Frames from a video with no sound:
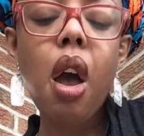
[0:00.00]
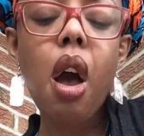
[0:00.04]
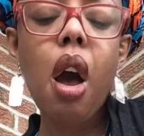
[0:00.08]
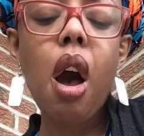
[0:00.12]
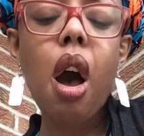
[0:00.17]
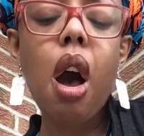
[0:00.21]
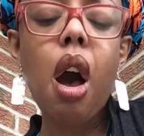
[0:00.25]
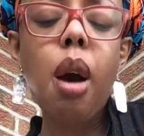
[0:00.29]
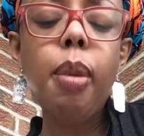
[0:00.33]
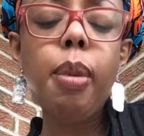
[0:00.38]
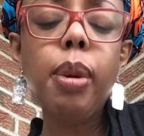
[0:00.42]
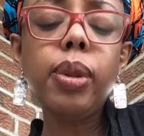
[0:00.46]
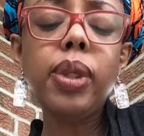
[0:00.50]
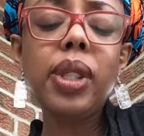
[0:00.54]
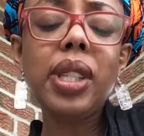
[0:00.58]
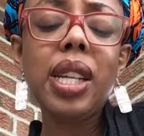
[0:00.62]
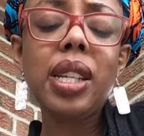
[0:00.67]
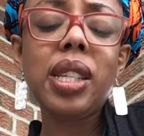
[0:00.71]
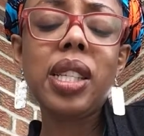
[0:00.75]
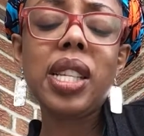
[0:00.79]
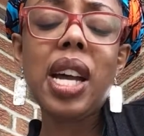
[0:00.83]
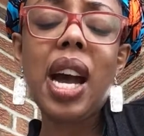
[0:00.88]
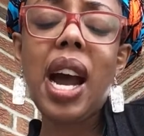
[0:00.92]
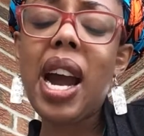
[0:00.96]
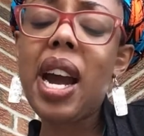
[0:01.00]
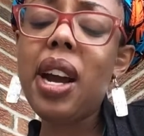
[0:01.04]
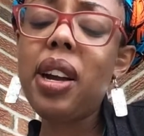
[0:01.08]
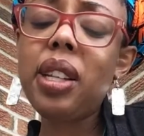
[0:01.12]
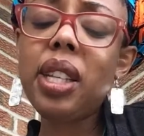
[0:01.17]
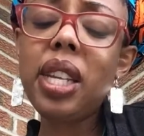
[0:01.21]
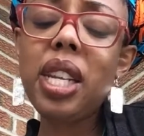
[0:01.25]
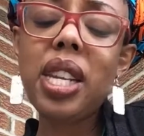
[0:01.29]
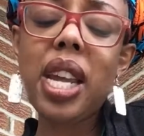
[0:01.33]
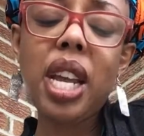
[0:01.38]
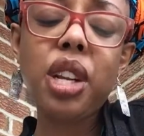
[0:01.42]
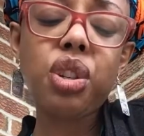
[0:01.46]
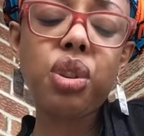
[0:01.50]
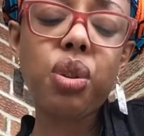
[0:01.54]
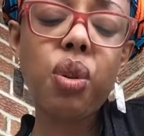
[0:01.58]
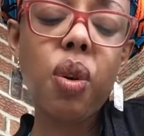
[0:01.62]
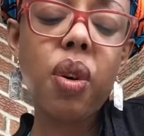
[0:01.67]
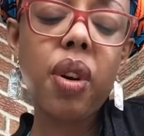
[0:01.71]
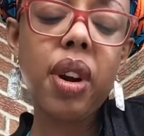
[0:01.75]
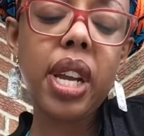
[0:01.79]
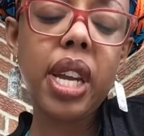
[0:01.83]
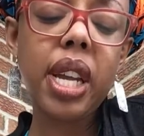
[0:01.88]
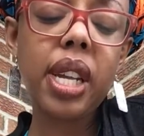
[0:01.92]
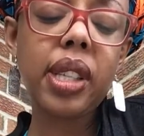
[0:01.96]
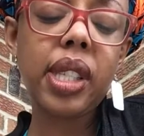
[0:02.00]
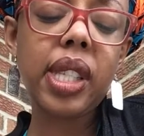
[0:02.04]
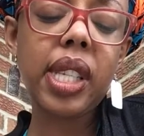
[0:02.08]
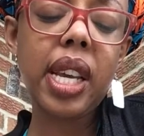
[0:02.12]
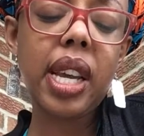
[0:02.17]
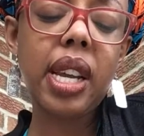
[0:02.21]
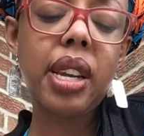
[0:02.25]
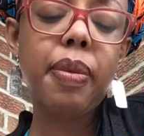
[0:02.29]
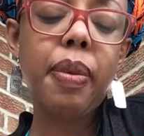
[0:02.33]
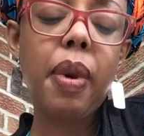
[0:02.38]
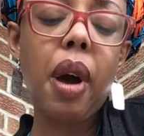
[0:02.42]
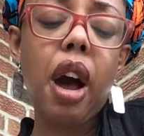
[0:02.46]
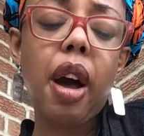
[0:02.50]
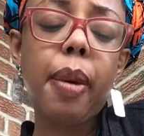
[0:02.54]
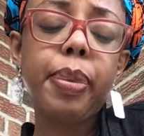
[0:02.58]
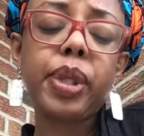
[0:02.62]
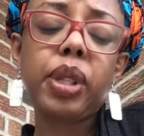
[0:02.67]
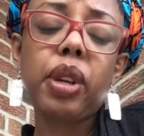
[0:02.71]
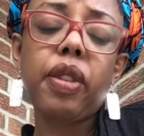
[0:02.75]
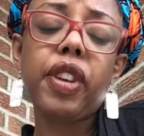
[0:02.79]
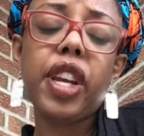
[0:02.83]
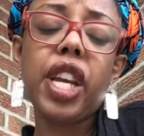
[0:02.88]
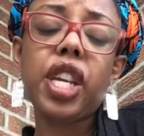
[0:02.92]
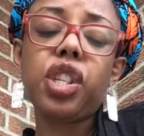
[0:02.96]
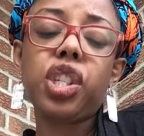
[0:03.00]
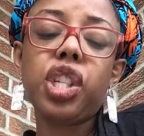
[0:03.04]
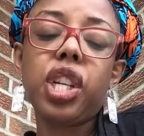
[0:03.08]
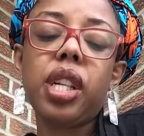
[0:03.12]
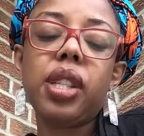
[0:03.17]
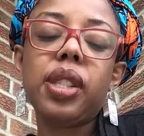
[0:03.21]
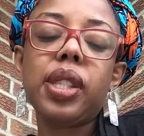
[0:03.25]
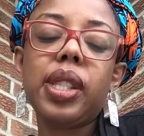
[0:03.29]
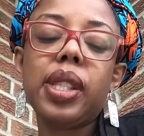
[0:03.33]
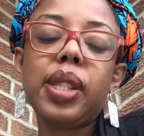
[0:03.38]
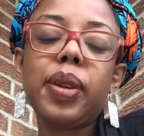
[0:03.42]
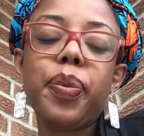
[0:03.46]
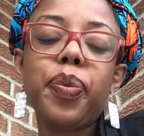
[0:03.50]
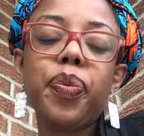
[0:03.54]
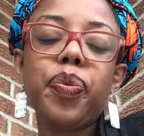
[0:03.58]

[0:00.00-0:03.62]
Almost entirely nature-oriented observations.